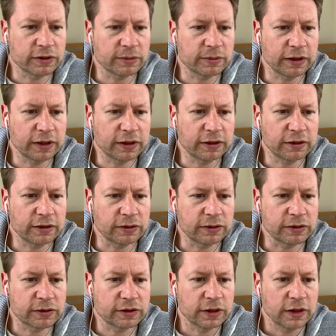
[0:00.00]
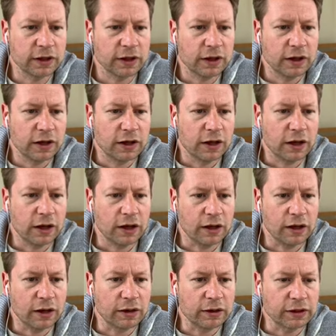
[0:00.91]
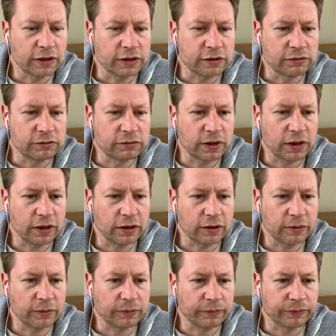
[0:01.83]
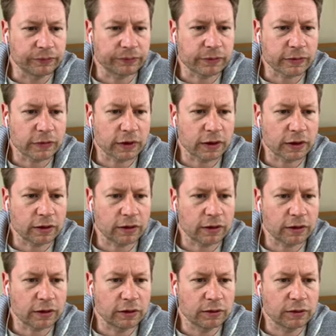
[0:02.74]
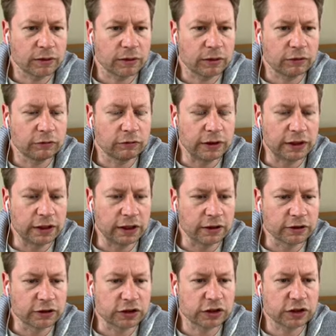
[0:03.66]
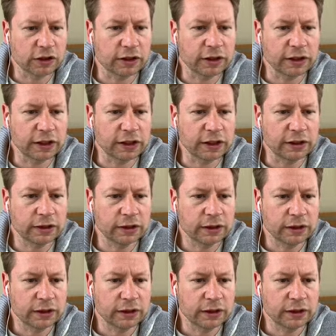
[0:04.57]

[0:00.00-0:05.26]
to make those eyes um, really kind of shiny